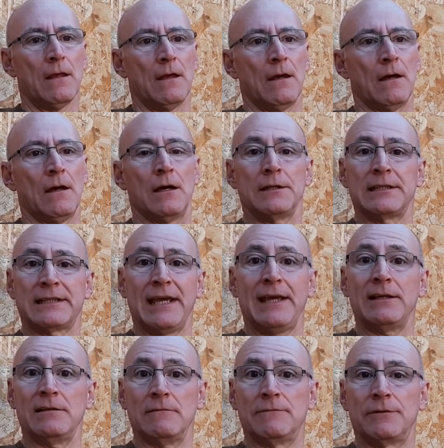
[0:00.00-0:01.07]
and again
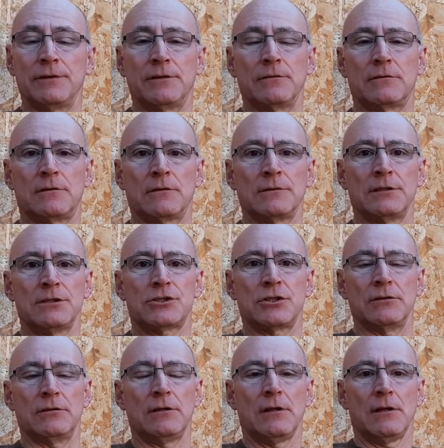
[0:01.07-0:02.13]
in very good
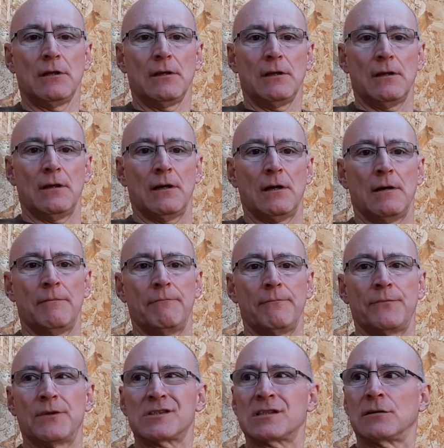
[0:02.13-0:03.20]
condition.
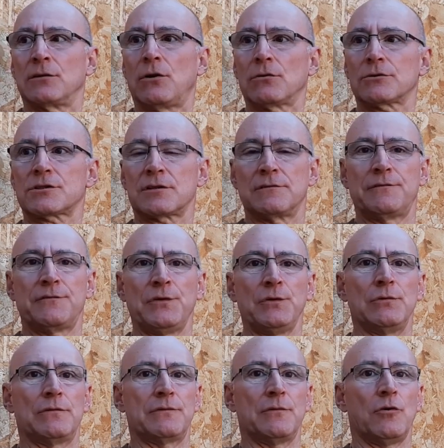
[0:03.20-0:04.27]
There's lots of
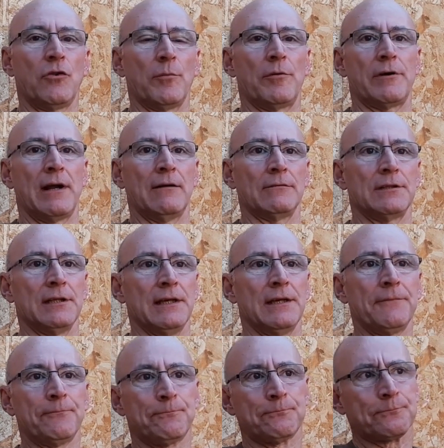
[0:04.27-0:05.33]
food for them around here.
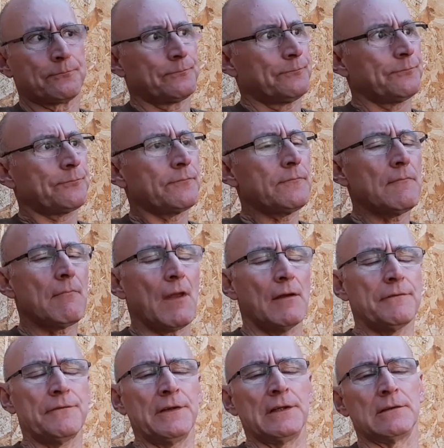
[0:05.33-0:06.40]

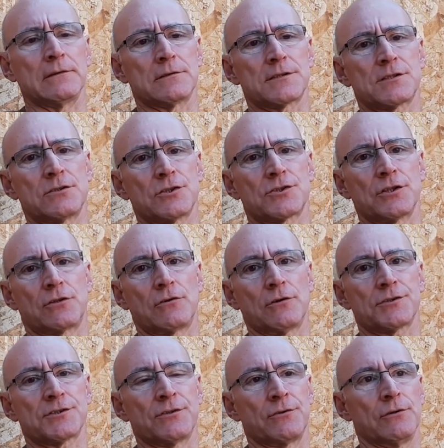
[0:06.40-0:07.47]
Fields just
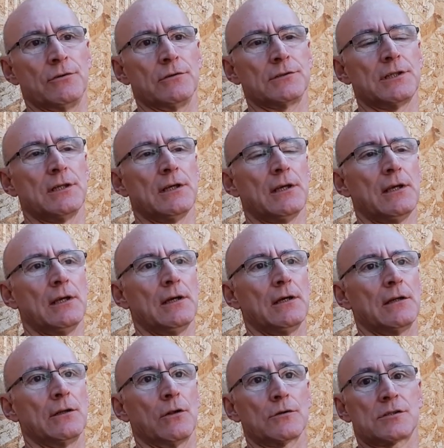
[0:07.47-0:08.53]
across the road,
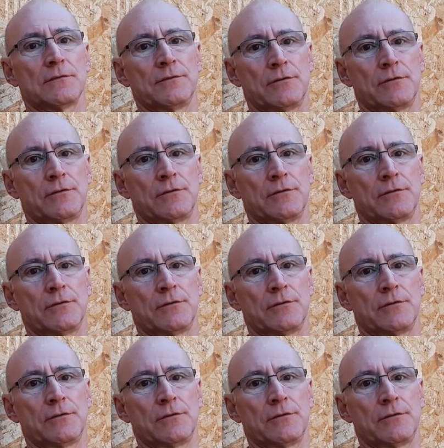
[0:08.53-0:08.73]
lots of